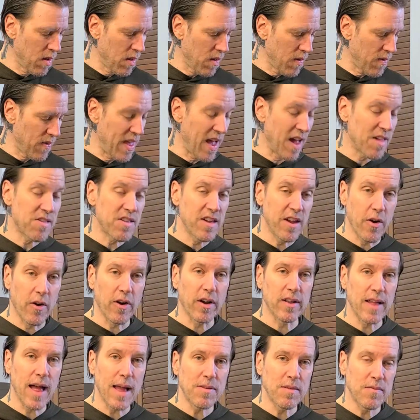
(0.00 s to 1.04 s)
That's the Eric
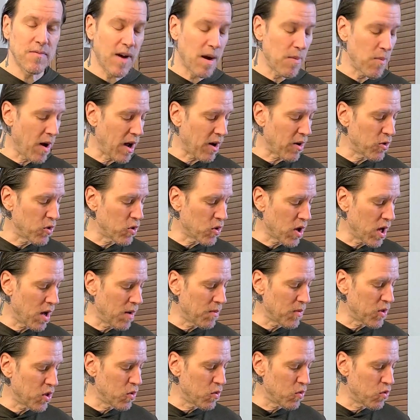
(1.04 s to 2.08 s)
Clapton vibrato. You
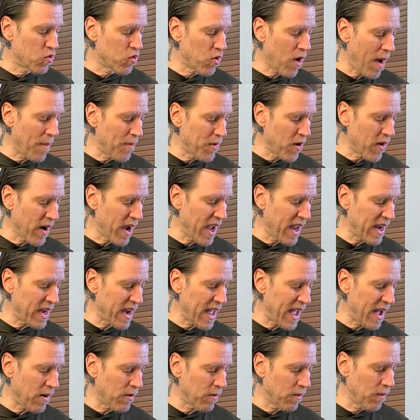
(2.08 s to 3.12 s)
drop your hand
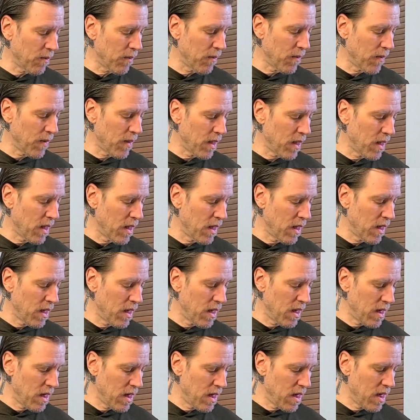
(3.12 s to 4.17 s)
down
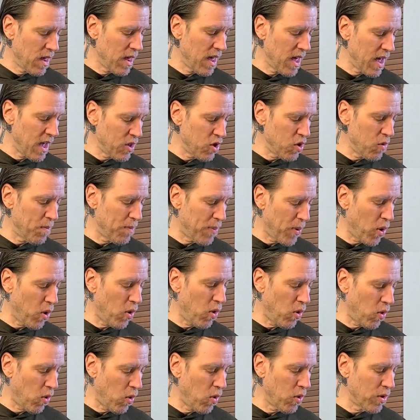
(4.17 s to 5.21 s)
and you
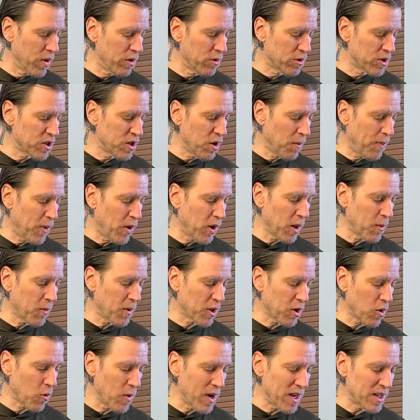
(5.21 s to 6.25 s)
pull, you're still pulling with
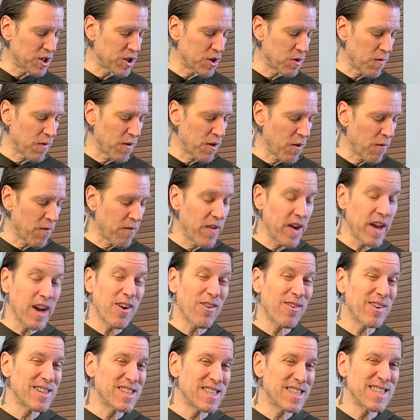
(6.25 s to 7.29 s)
your wrist. Your finger
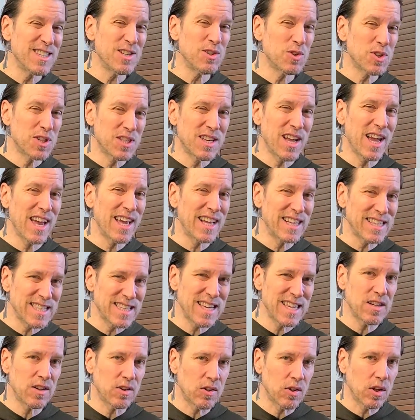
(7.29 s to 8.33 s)
is still staying
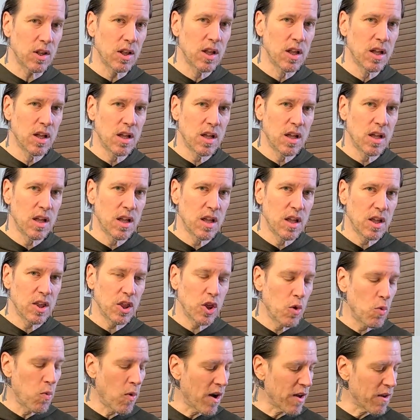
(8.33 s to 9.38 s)
still.
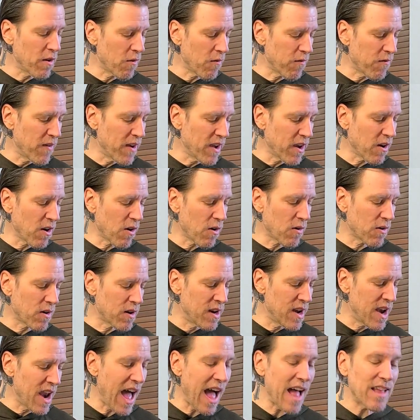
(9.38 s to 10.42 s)
You want your finger
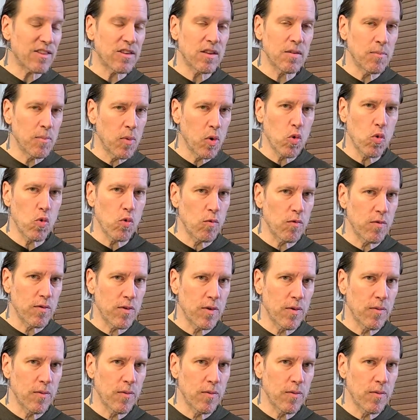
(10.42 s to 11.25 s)
not to move.